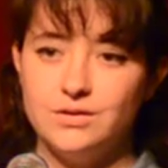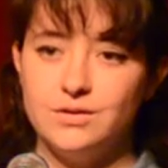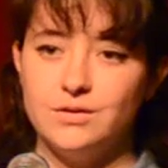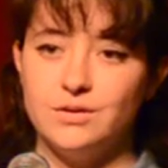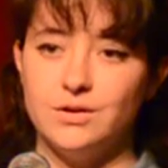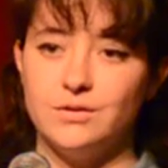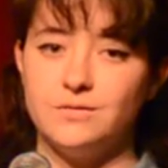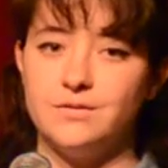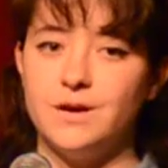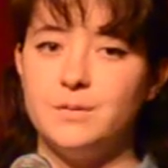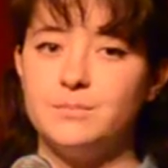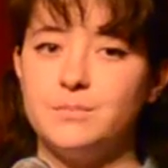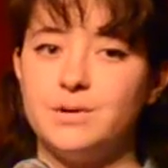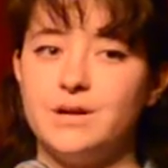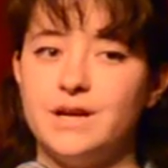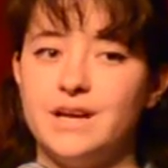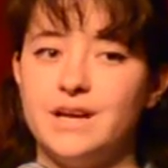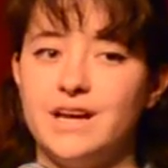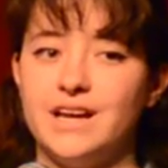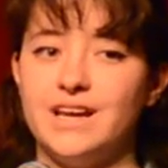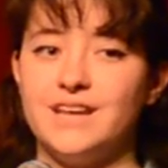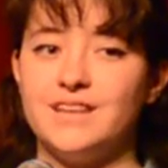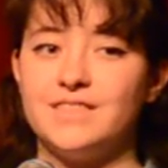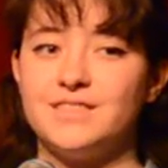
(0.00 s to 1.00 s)
November
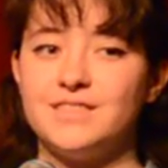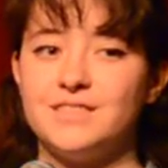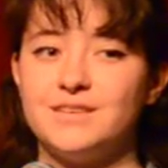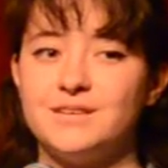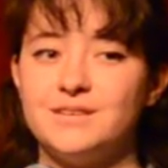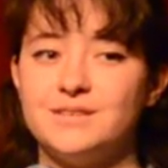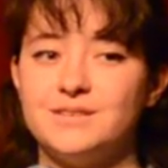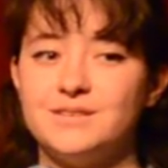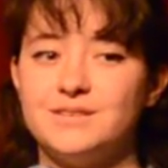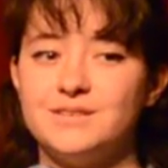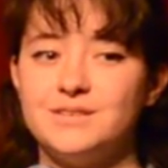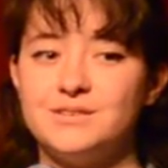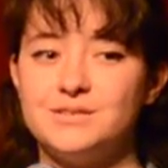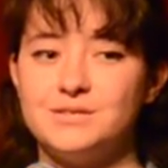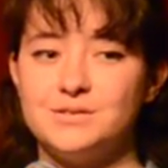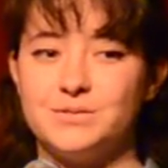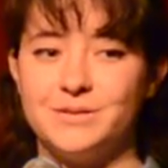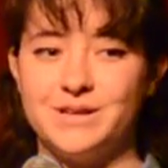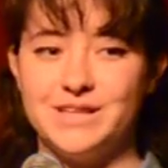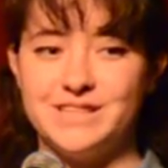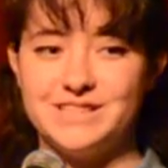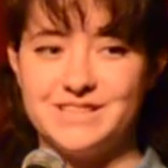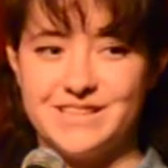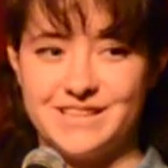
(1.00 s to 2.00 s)
8th,
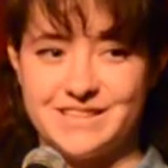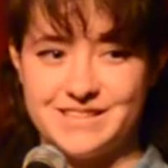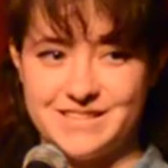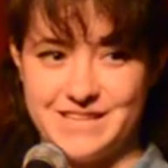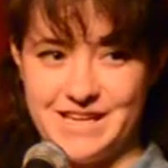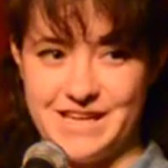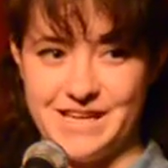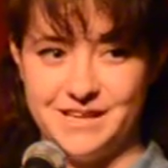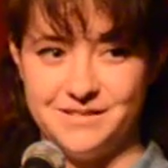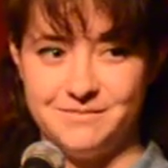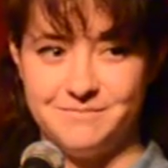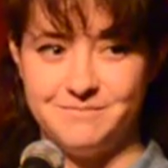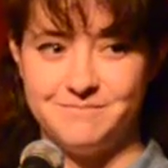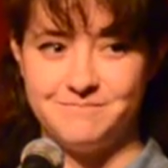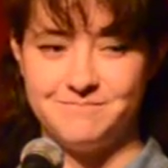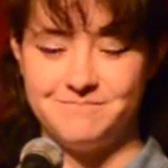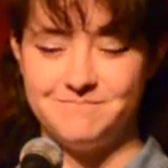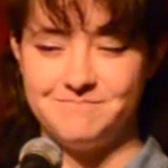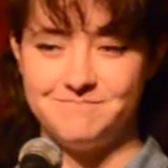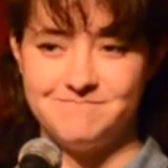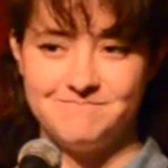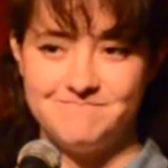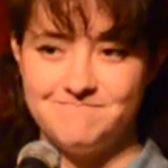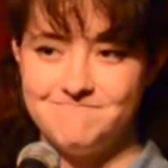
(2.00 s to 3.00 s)
2016.
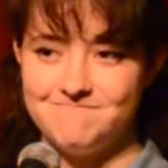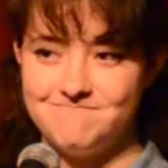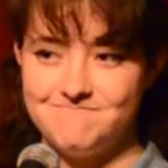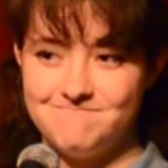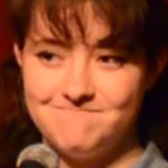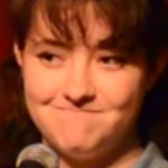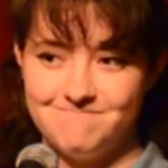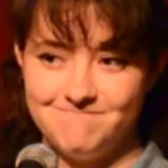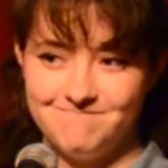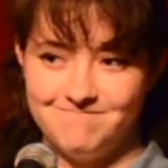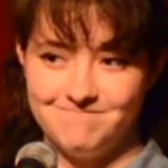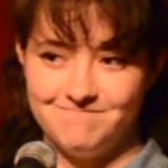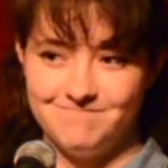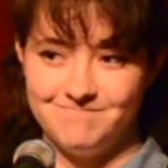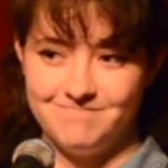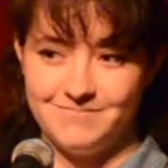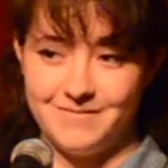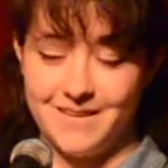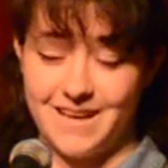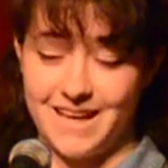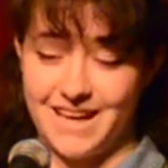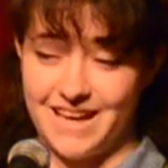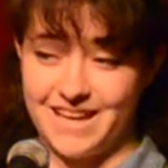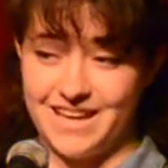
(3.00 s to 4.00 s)

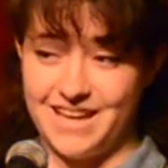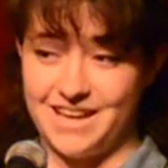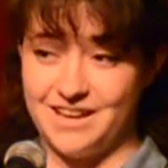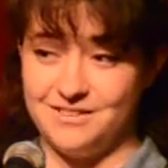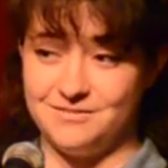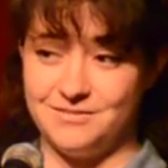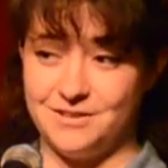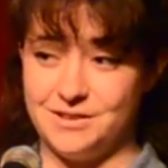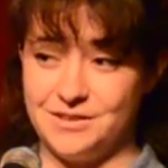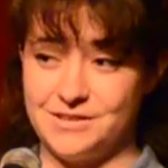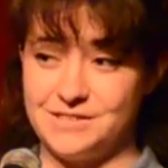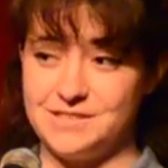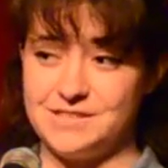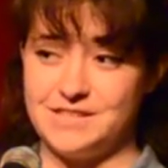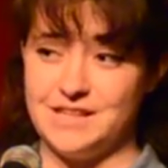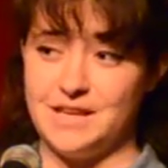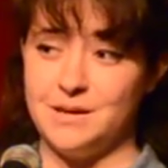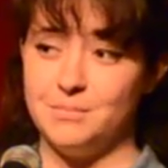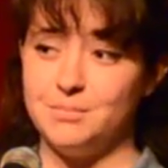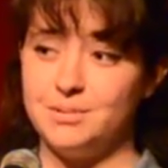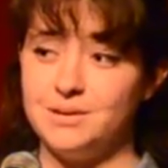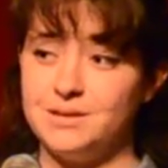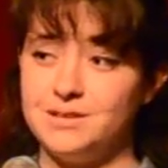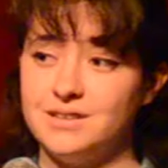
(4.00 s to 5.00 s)
I can't fall
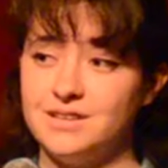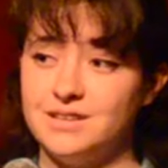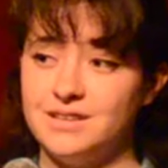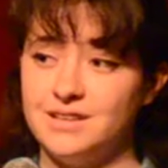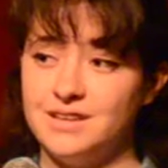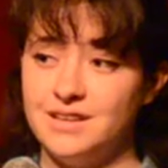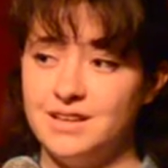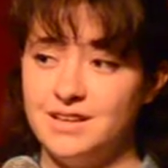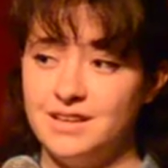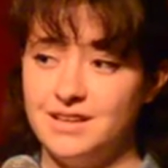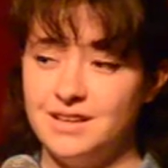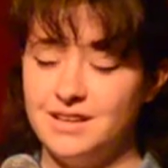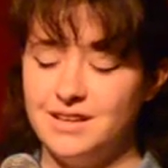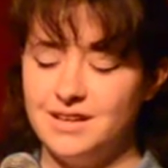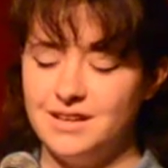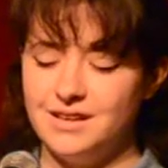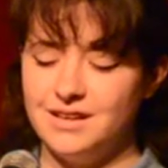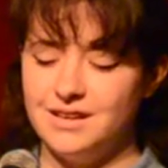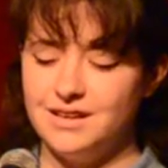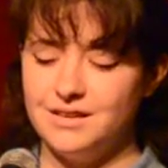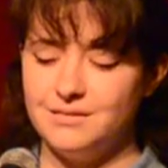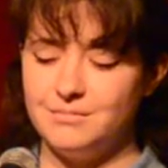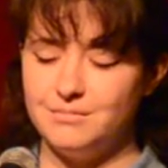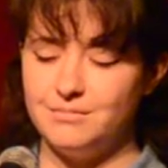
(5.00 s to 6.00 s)
asleep.
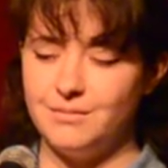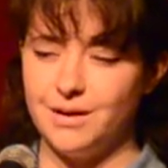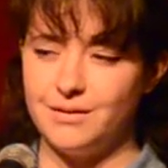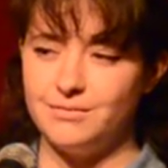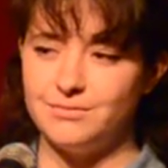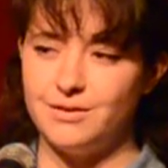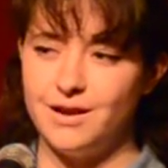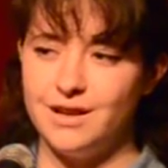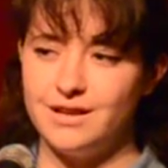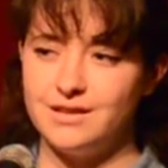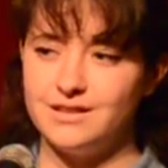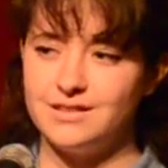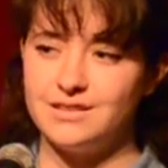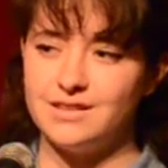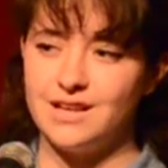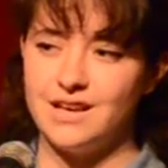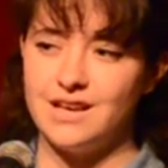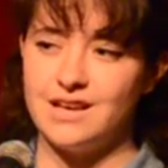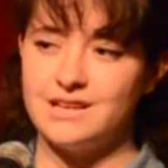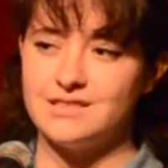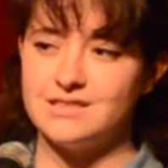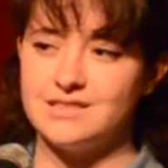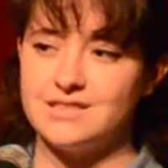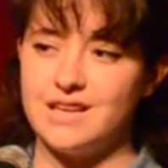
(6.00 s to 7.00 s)
My friend
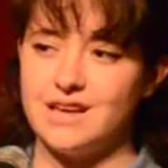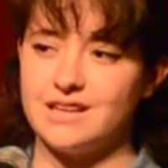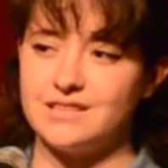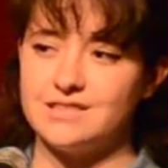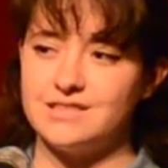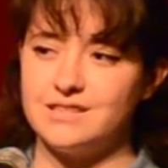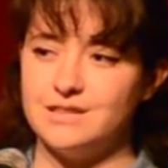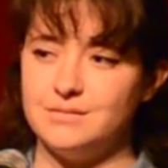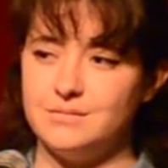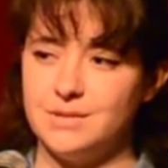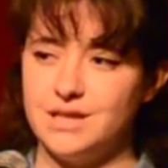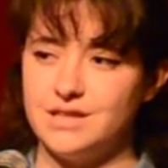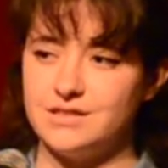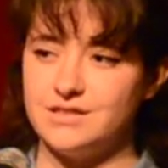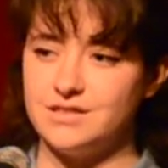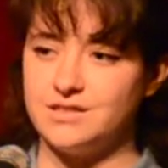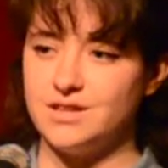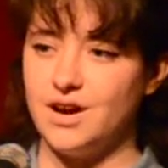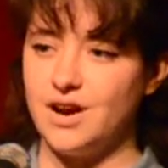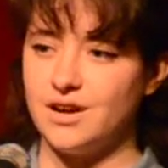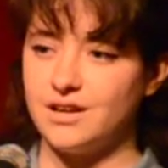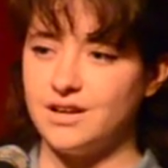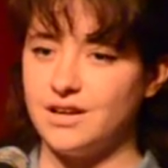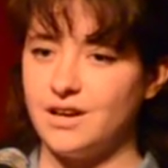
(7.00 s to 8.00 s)
has texted me to
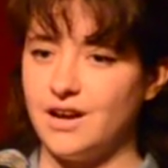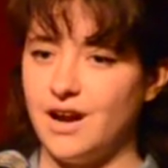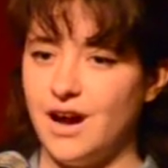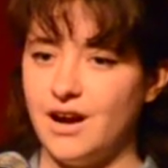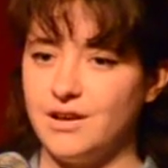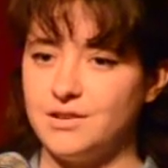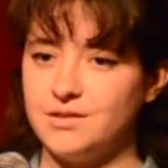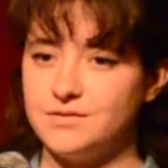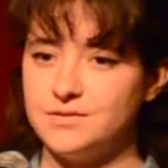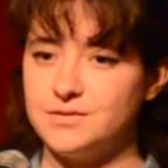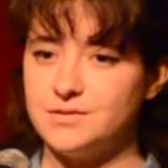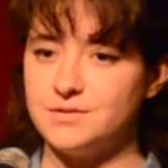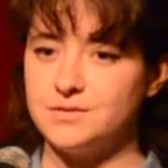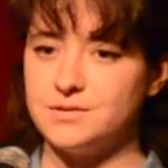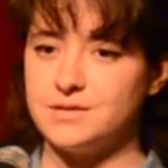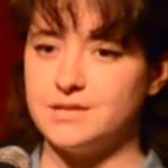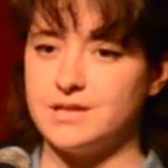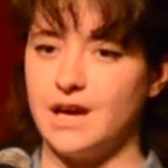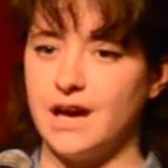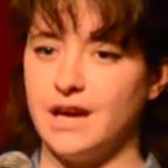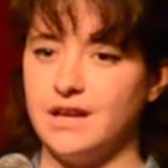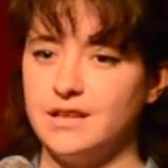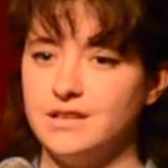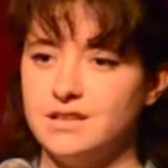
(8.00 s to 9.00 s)
talk her out of
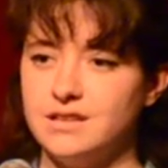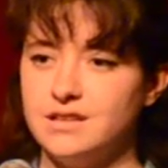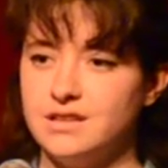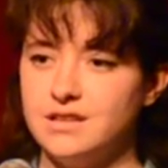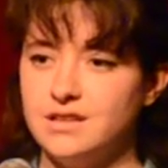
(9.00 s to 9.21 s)
suicide,